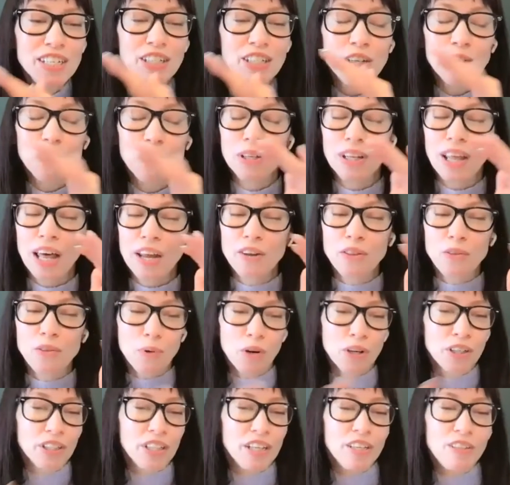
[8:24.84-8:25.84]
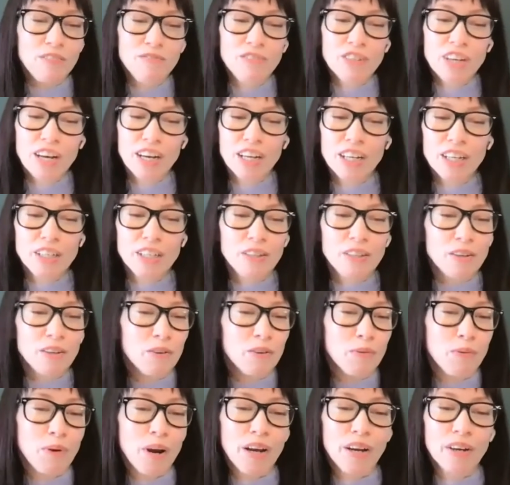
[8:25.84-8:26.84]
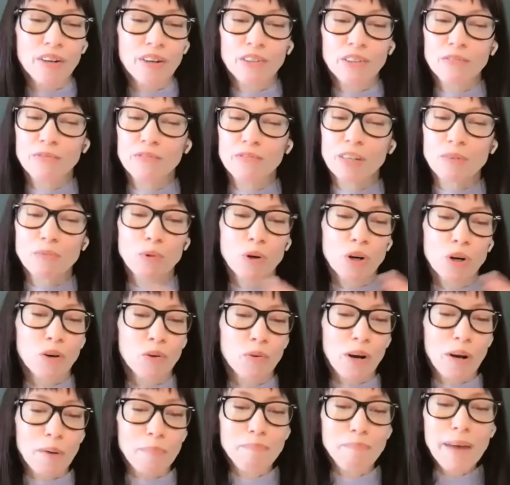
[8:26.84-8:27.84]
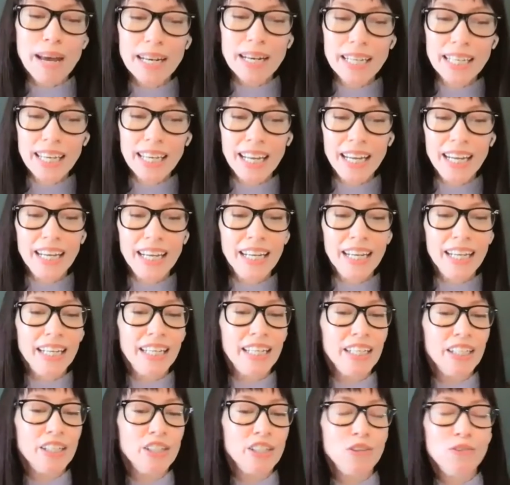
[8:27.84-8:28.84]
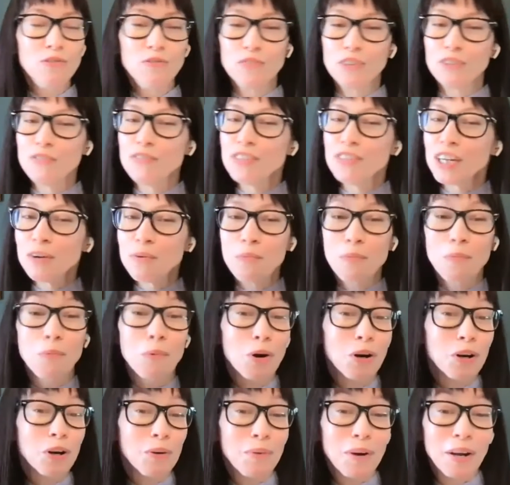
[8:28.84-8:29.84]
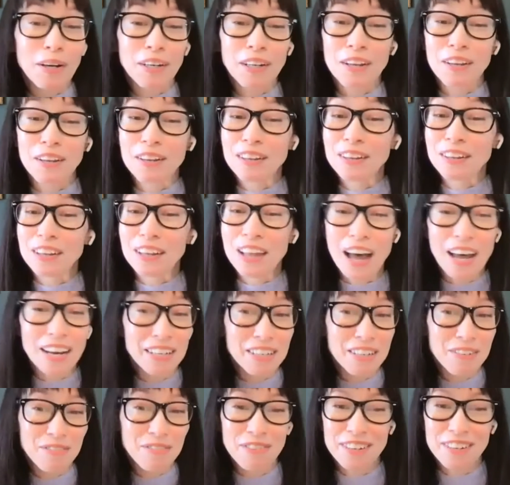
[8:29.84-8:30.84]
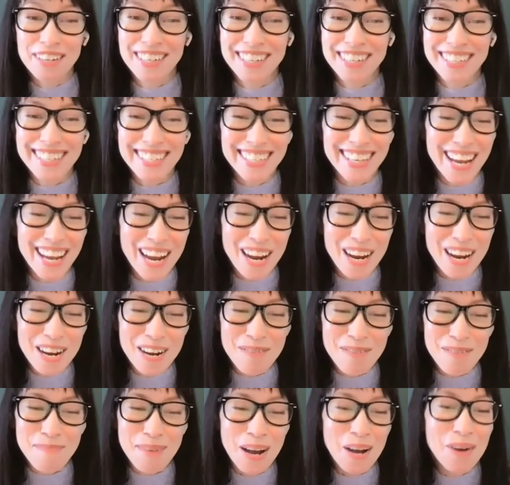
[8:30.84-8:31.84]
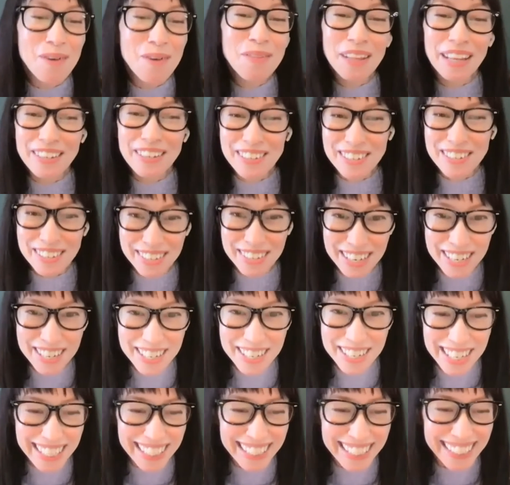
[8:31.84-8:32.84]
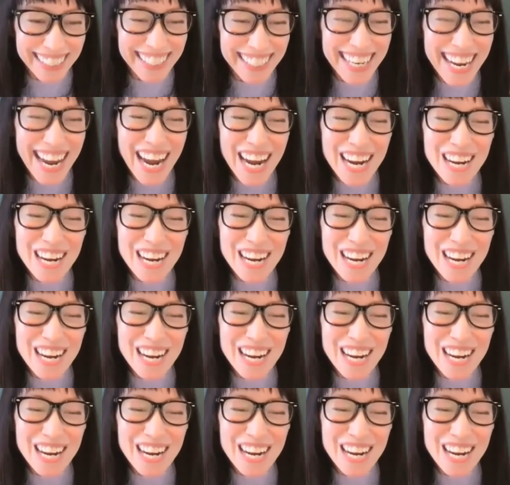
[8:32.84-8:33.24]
a lot of the work that you've done work around Medicaid. You've done a work around a lot of different health legislation.